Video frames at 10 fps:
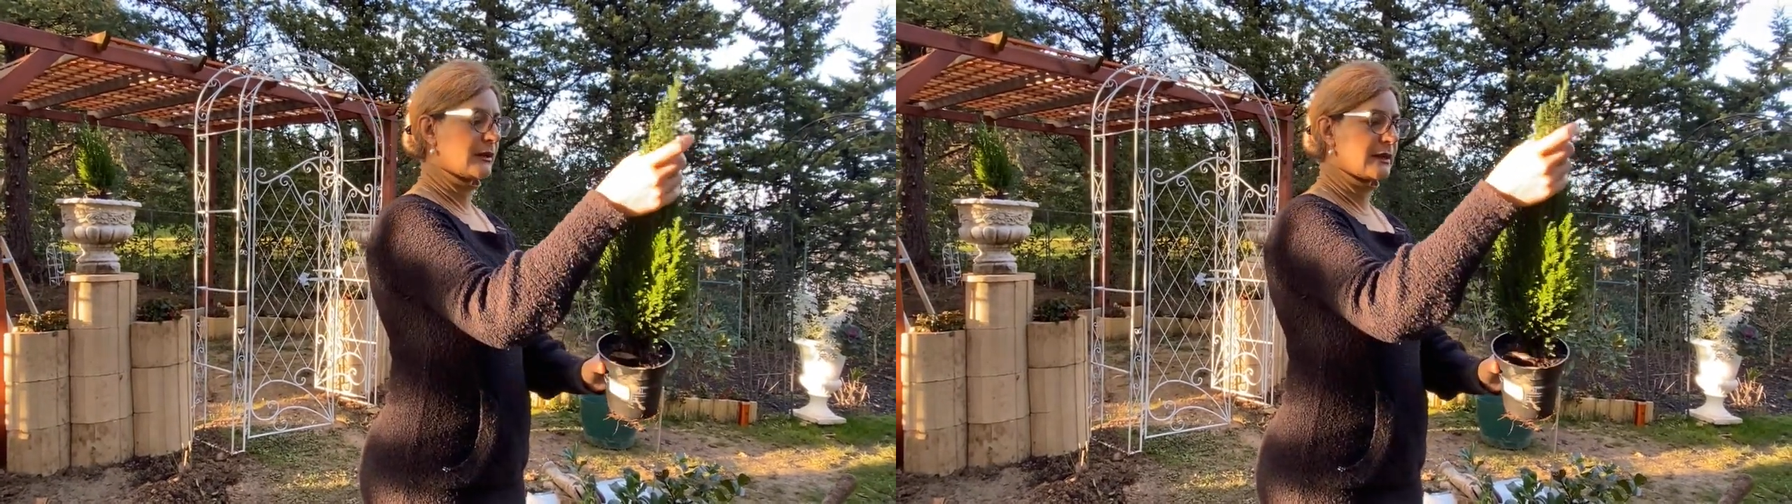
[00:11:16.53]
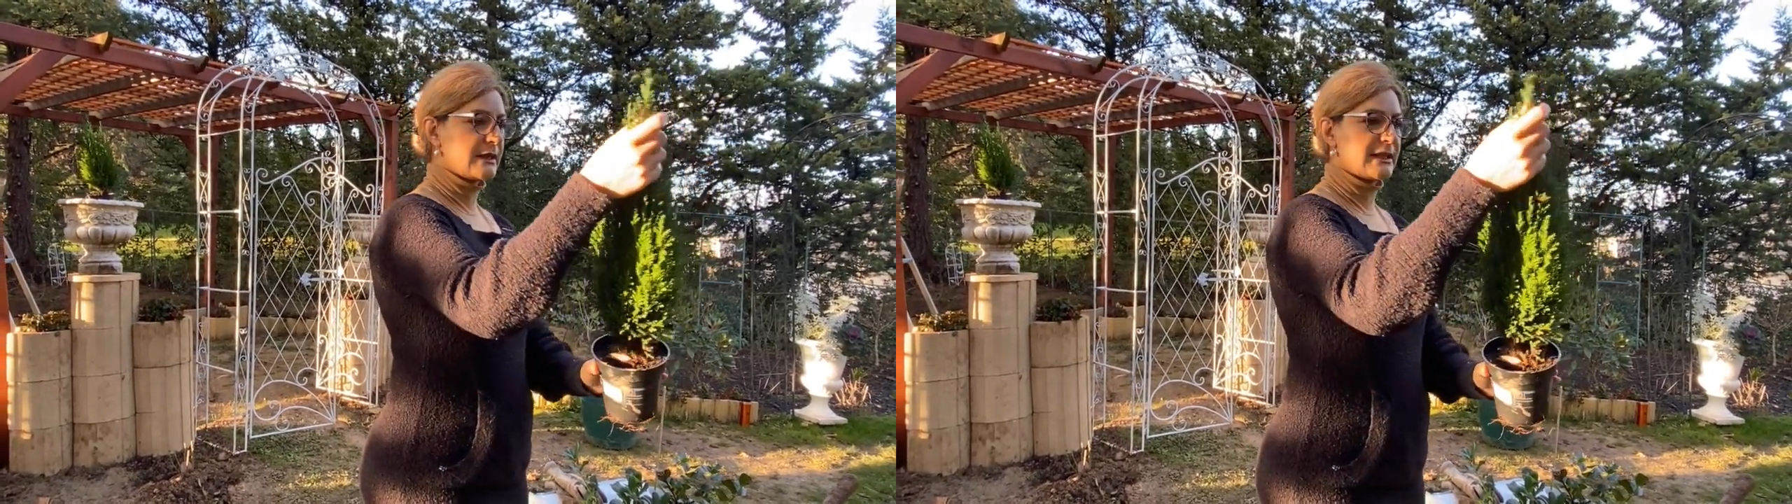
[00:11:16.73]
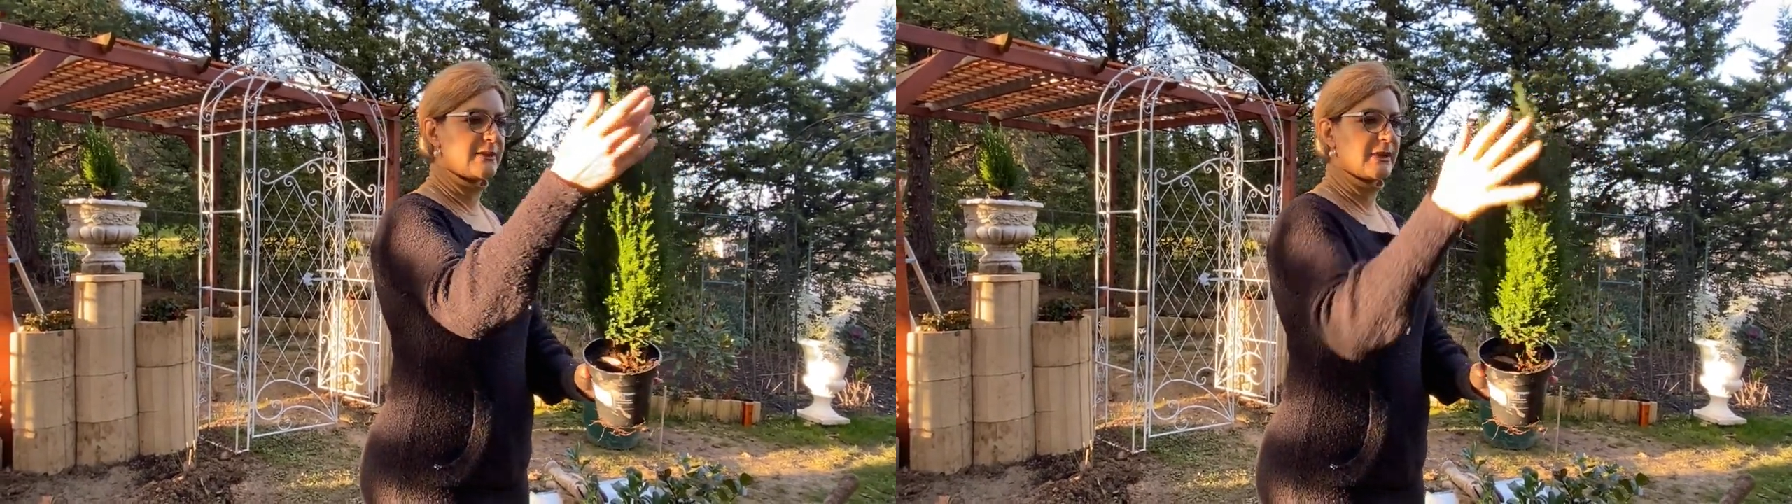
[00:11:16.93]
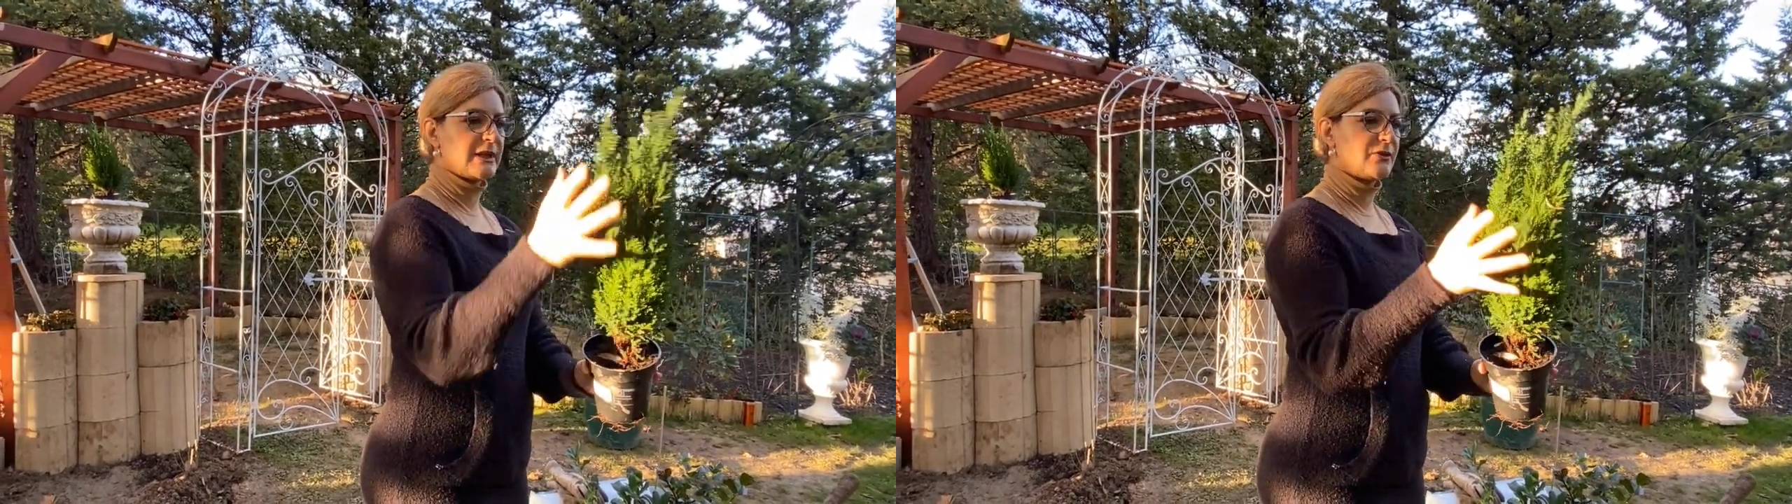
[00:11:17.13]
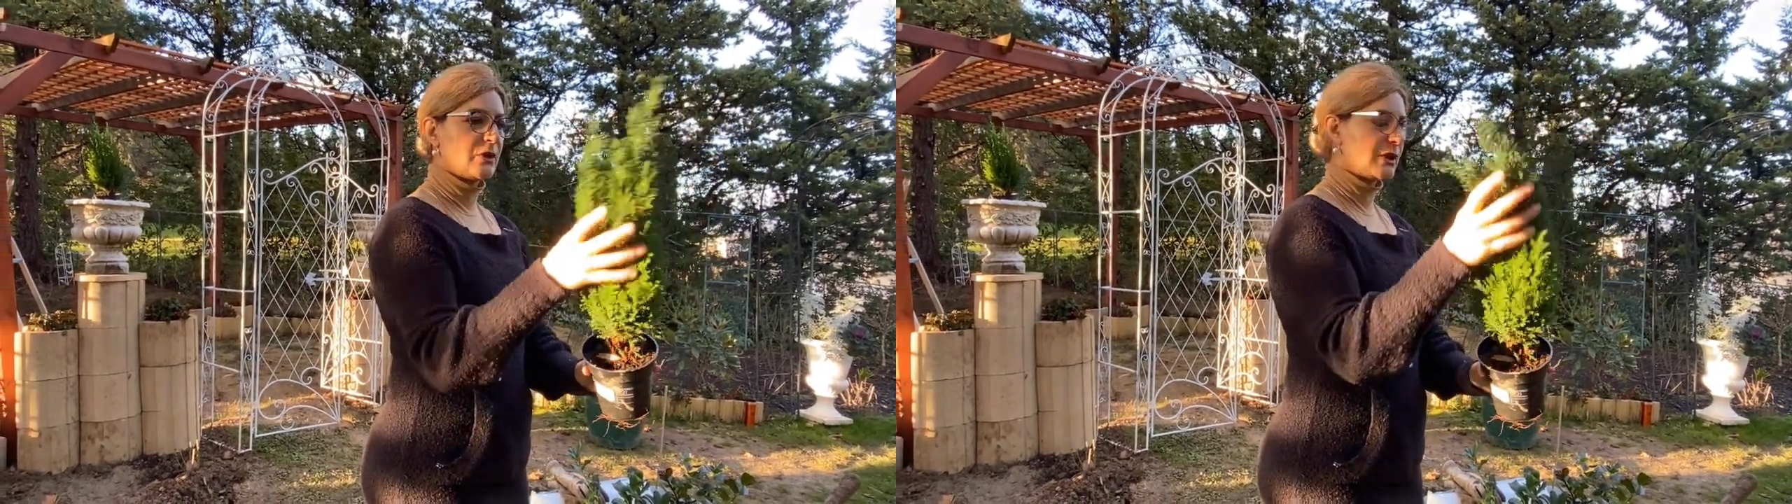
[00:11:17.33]
this is, but
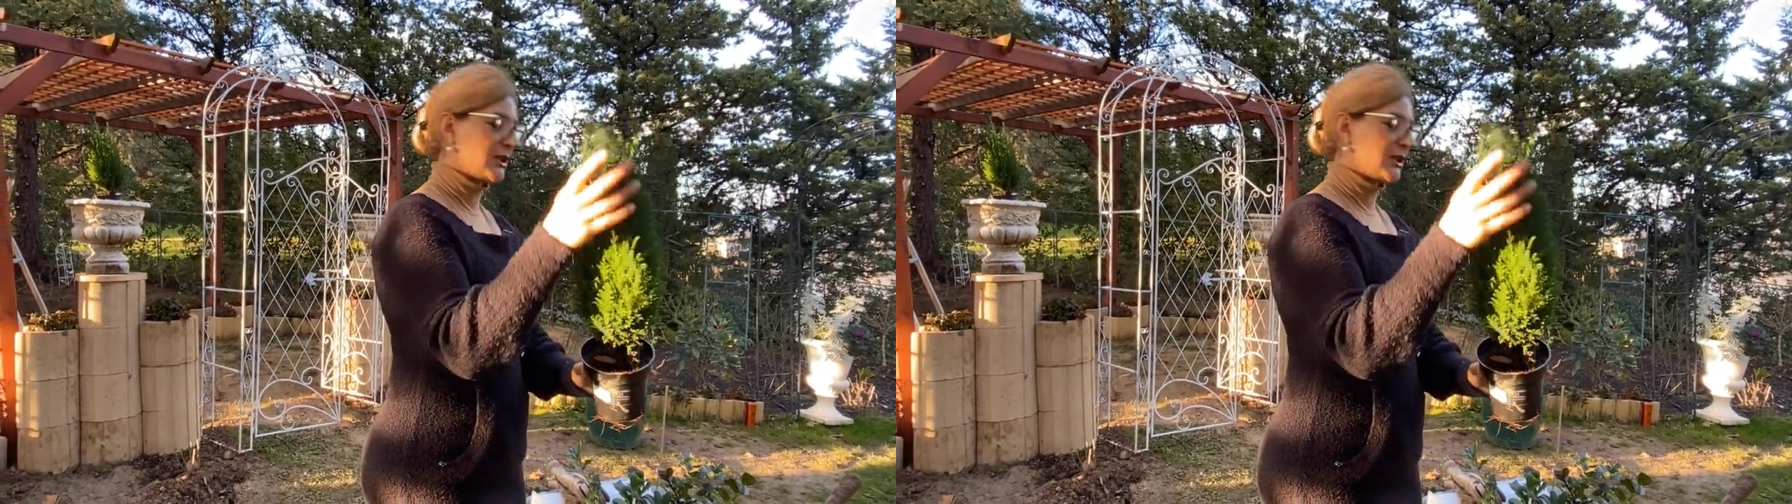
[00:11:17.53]
it's really